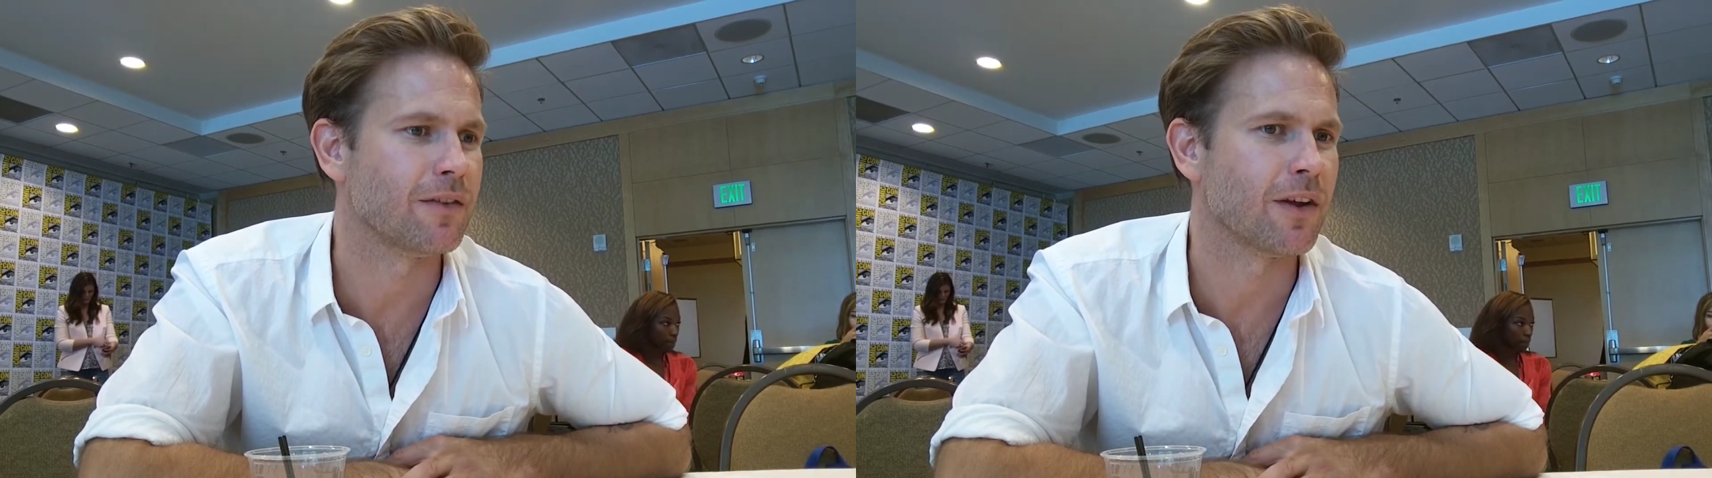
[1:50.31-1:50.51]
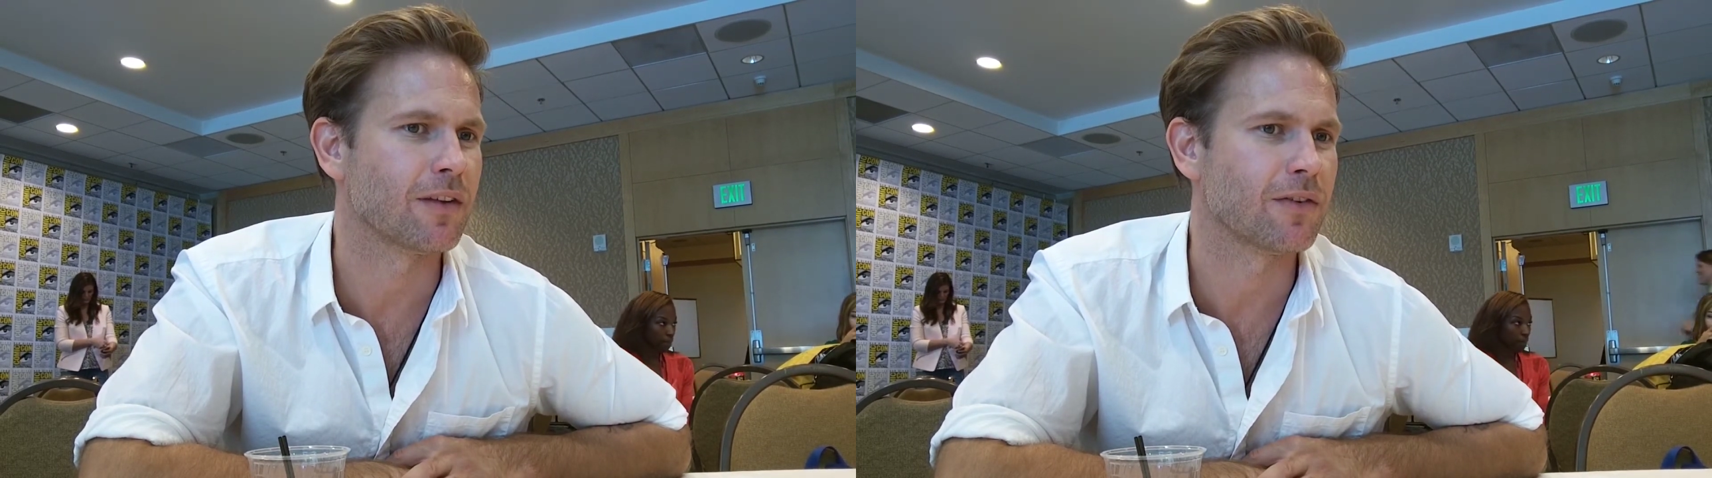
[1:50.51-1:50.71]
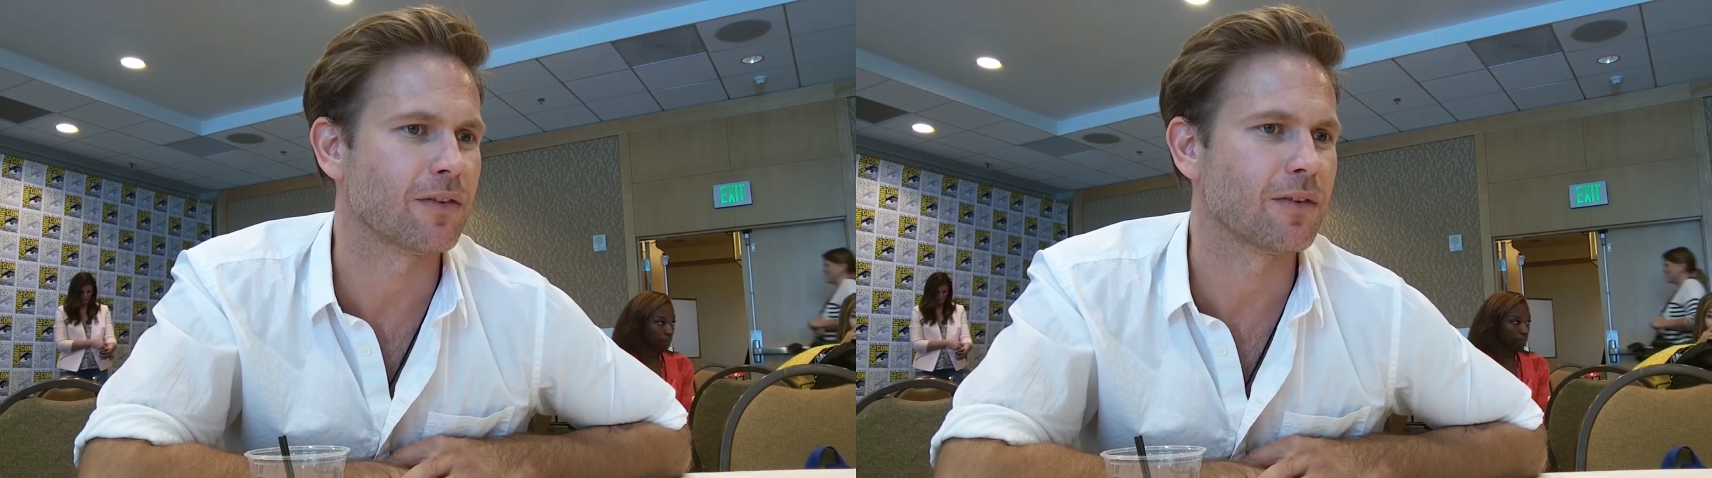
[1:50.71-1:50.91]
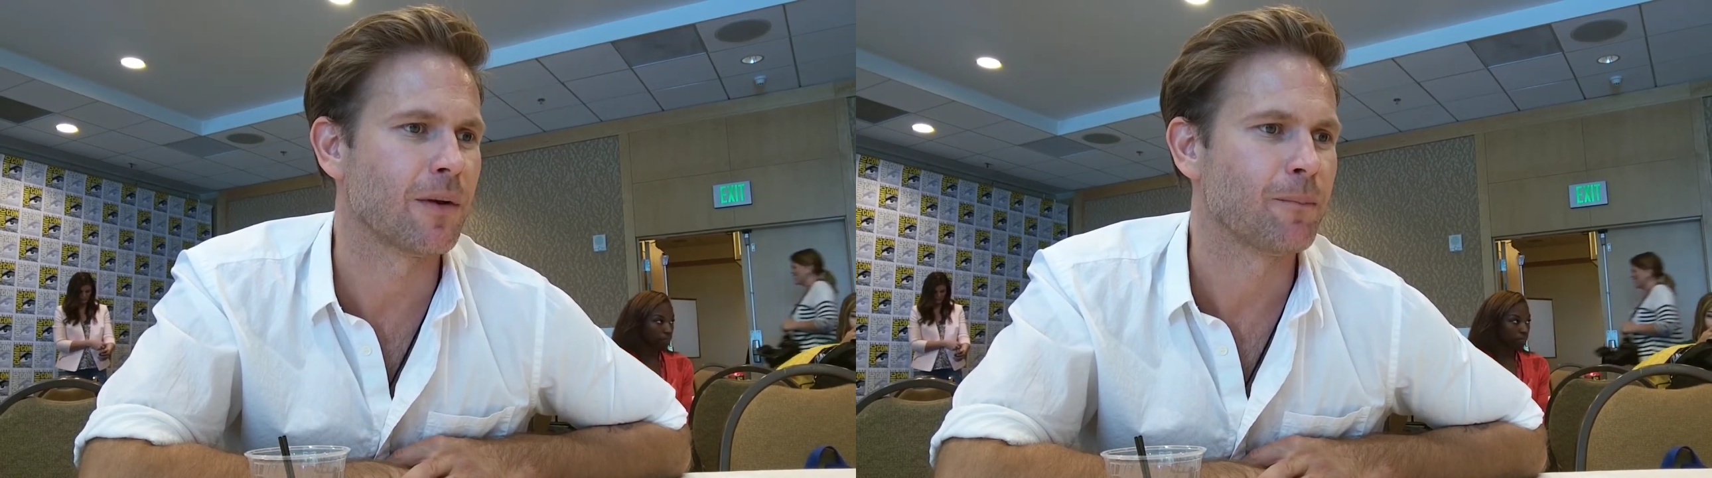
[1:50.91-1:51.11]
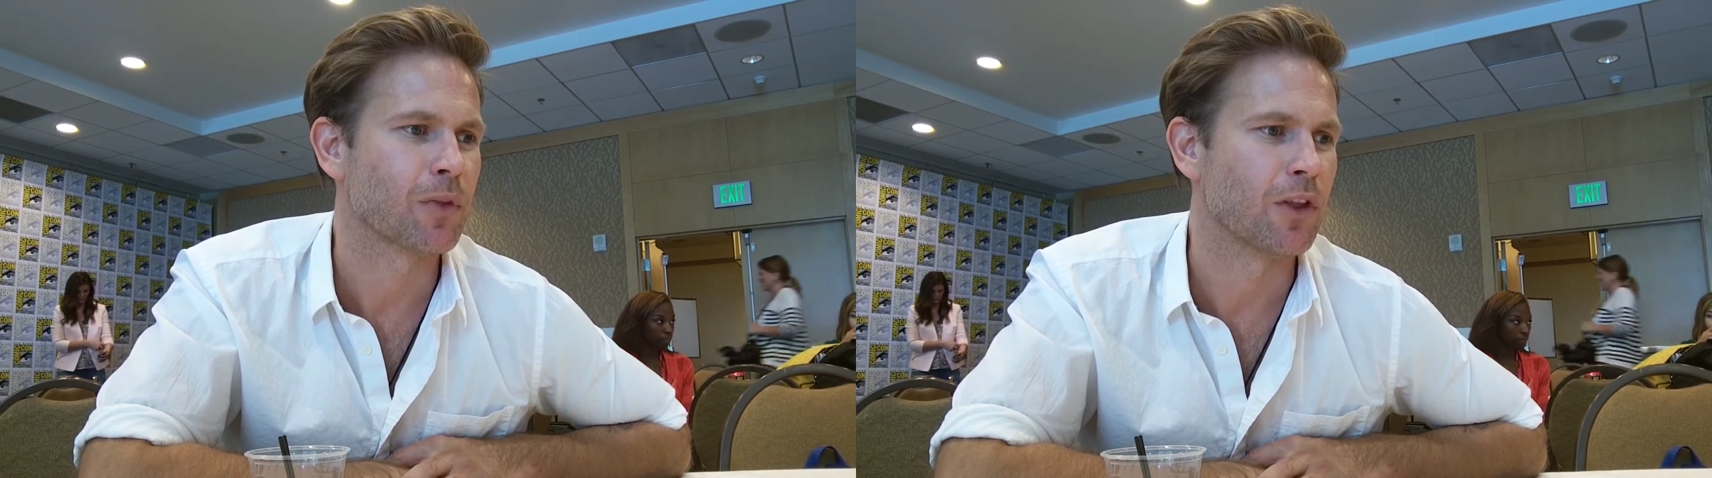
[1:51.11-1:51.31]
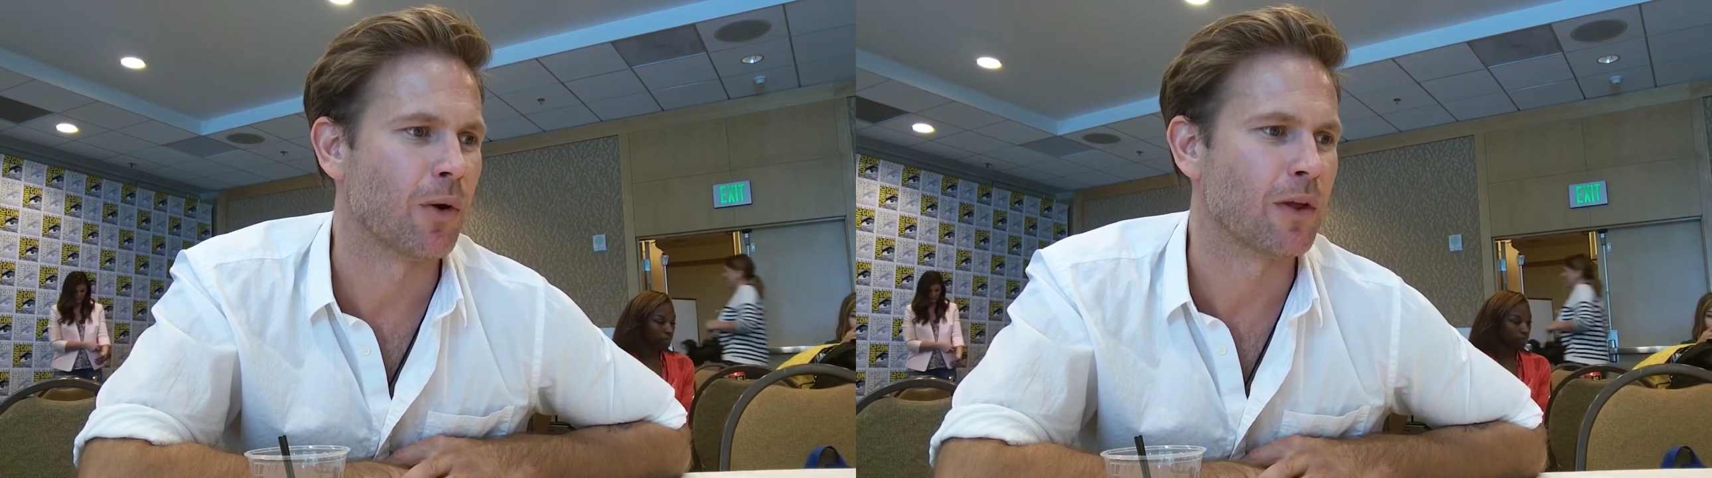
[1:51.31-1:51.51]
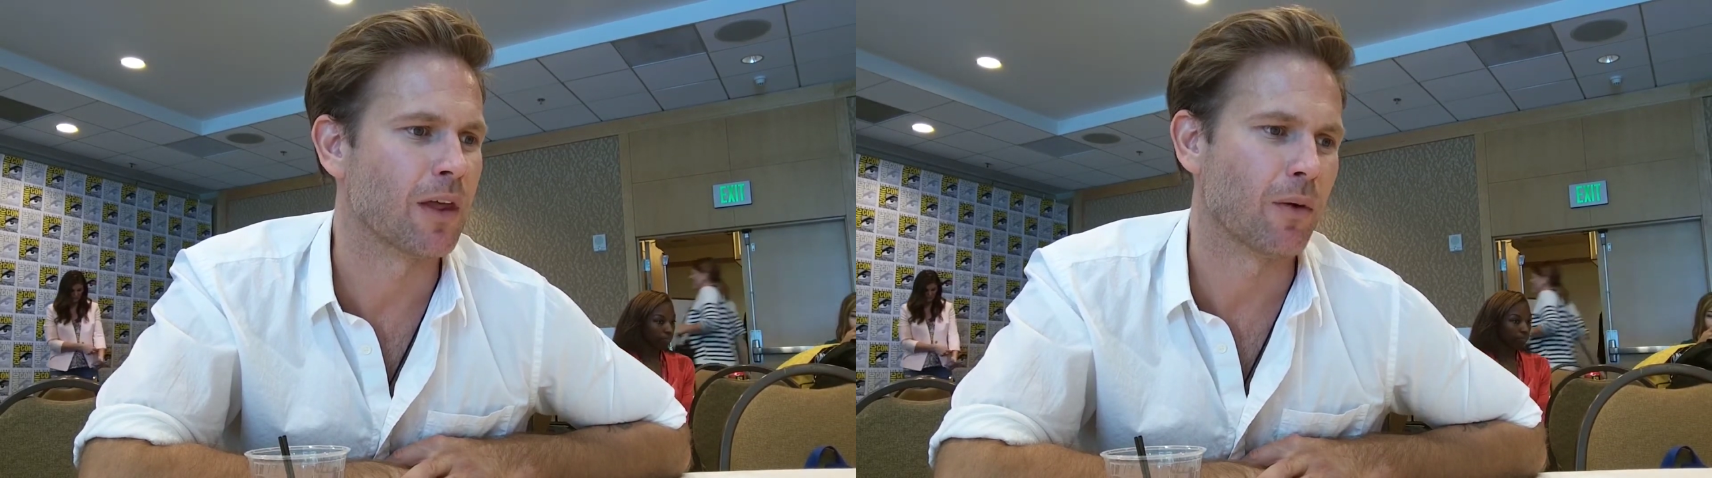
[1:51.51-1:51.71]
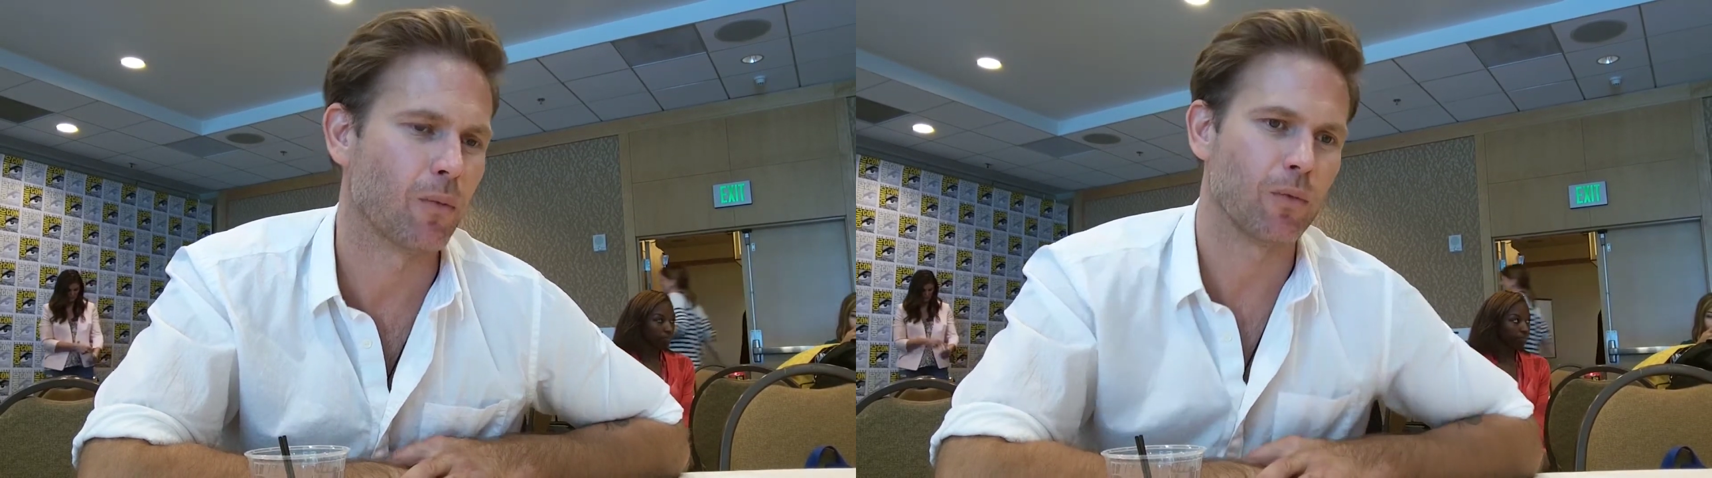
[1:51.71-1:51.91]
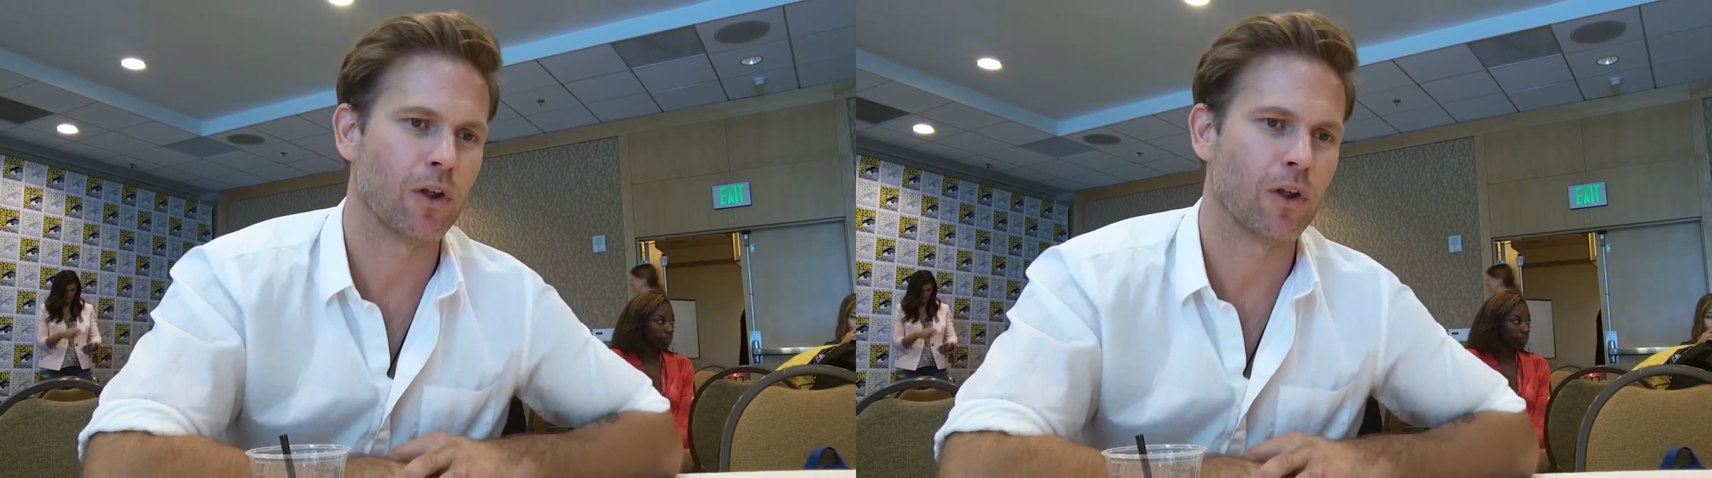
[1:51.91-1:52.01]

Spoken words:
6 knowing that,